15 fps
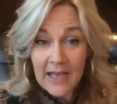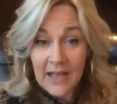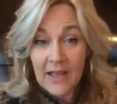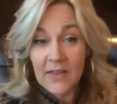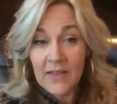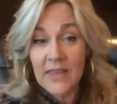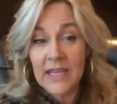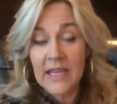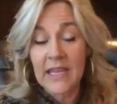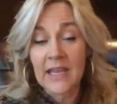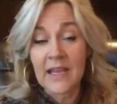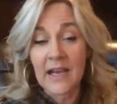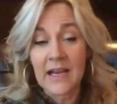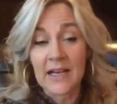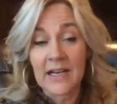the
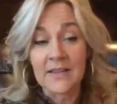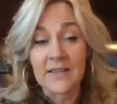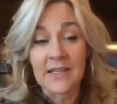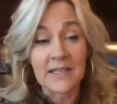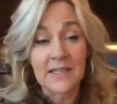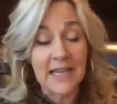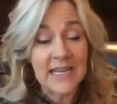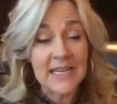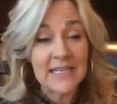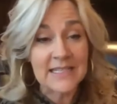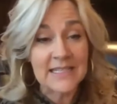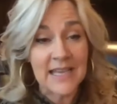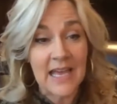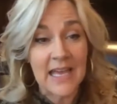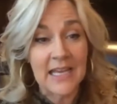uh, the lady
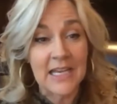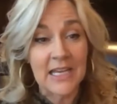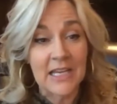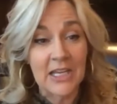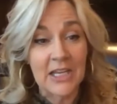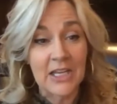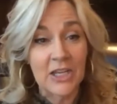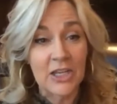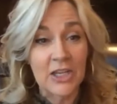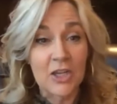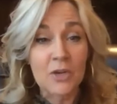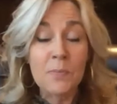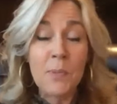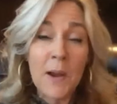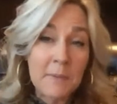said you
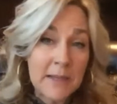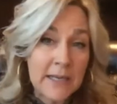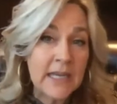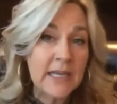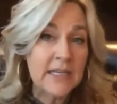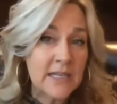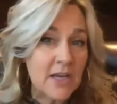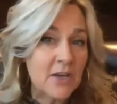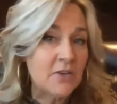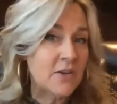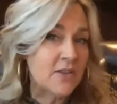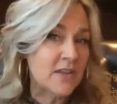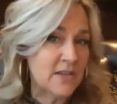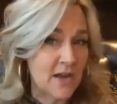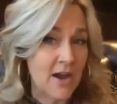probably need to go to
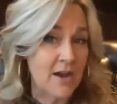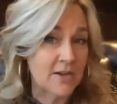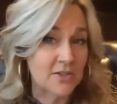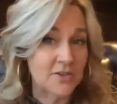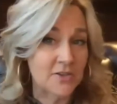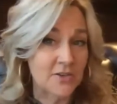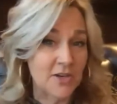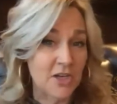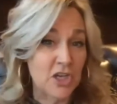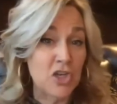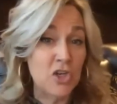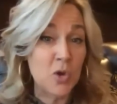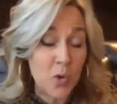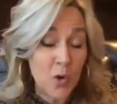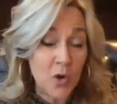the doctor.
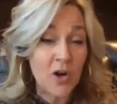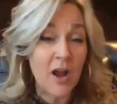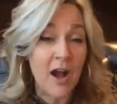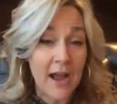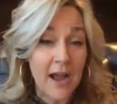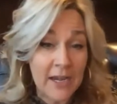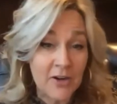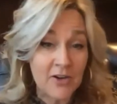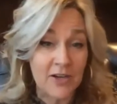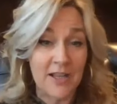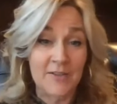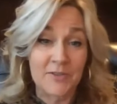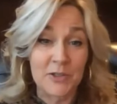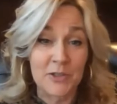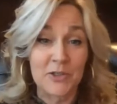Your iron
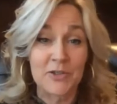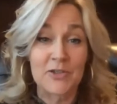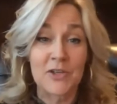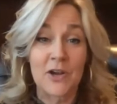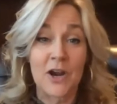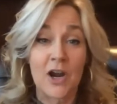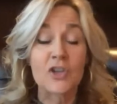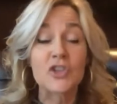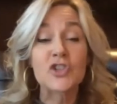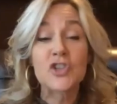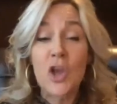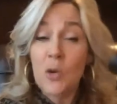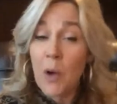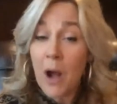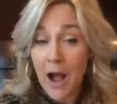levels are
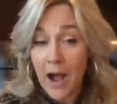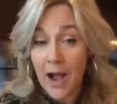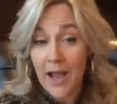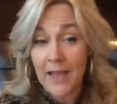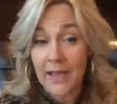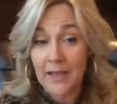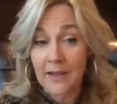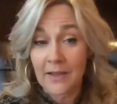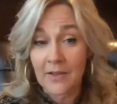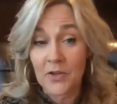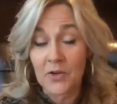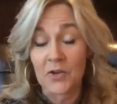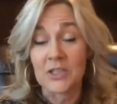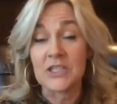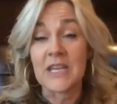so high,
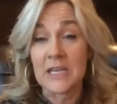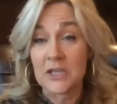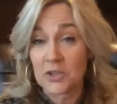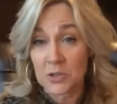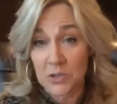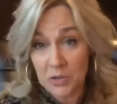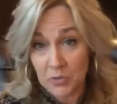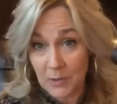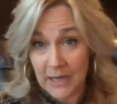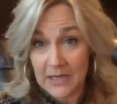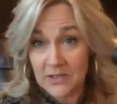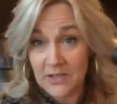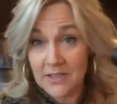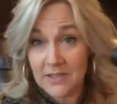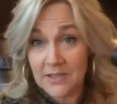they're in dangerous
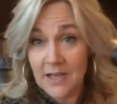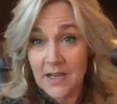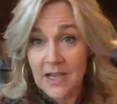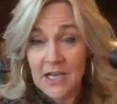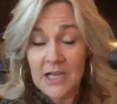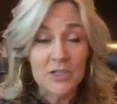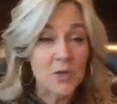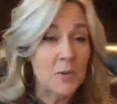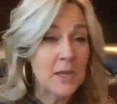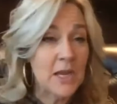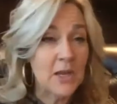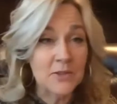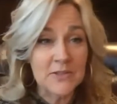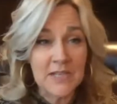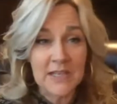ranges. So he
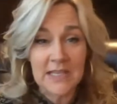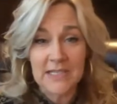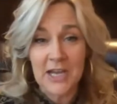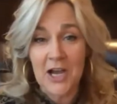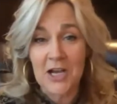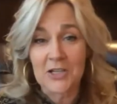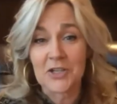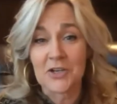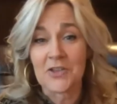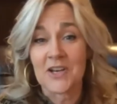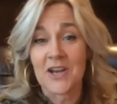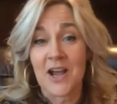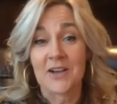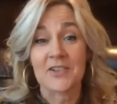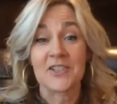goes to the doctor. The
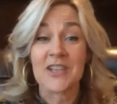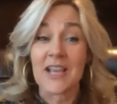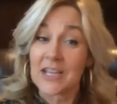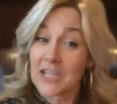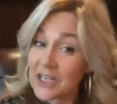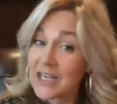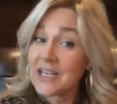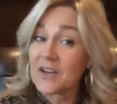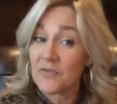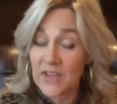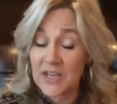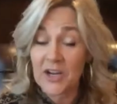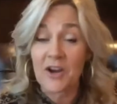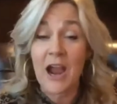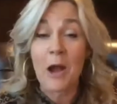doctor's like, you need to
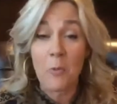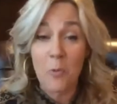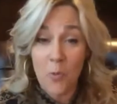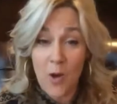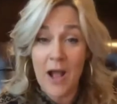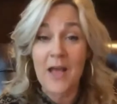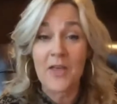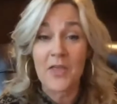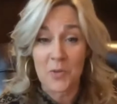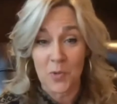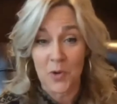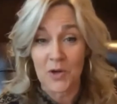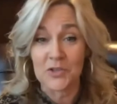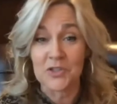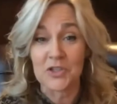figure out what in the
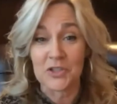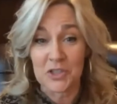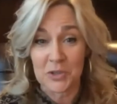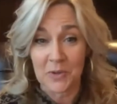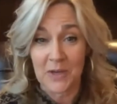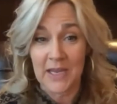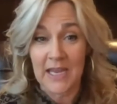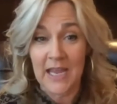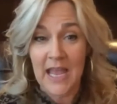world you're doing.